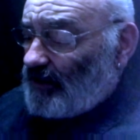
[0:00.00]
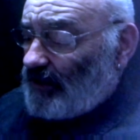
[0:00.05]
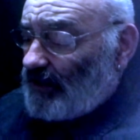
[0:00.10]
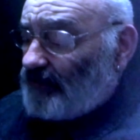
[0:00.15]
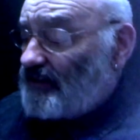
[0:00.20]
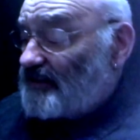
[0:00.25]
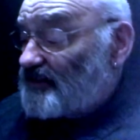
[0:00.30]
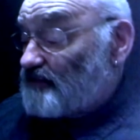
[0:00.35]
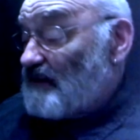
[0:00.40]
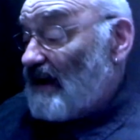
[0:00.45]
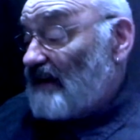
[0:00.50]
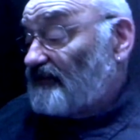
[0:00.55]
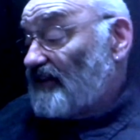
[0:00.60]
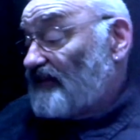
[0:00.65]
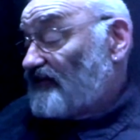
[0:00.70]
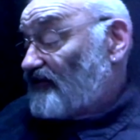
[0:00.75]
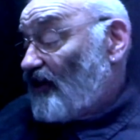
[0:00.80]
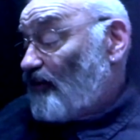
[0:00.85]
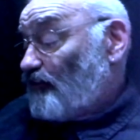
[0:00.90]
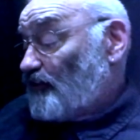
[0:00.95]
And this
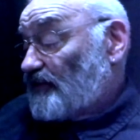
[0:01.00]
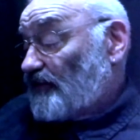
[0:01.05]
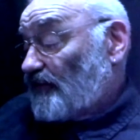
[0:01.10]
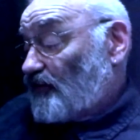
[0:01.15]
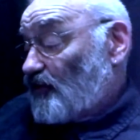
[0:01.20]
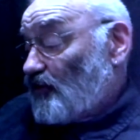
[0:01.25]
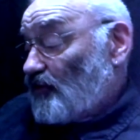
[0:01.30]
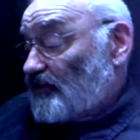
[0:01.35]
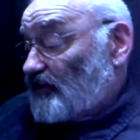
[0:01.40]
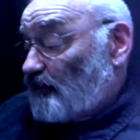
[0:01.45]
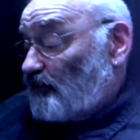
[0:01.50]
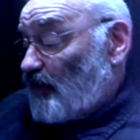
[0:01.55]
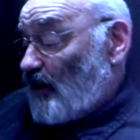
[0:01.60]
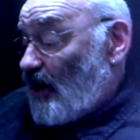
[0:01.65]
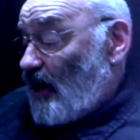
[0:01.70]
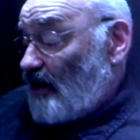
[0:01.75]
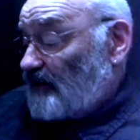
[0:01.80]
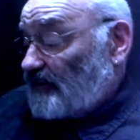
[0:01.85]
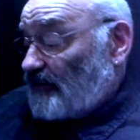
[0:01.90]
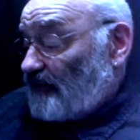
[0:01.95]
mountain top was, of course, a
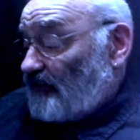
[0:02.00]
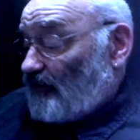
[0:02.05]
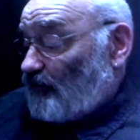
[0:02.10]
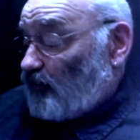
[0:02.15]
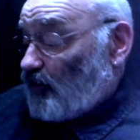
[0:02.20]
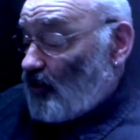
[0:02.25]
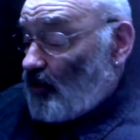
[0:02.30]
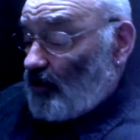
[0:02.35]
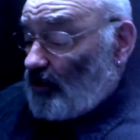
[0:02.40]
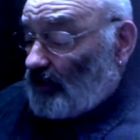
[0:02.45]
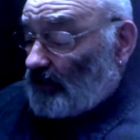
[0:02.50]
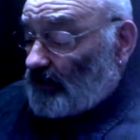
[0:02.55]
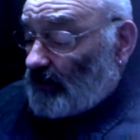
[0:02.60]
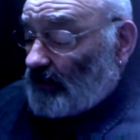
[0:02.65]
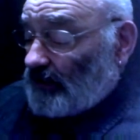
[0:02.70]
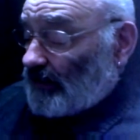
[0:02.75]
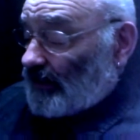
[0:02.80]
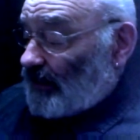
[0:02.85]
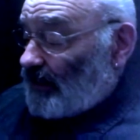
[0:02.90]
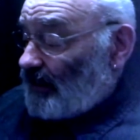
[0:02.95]
part of the world,
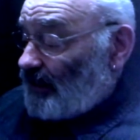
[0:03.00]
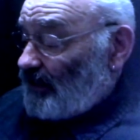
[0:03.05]
and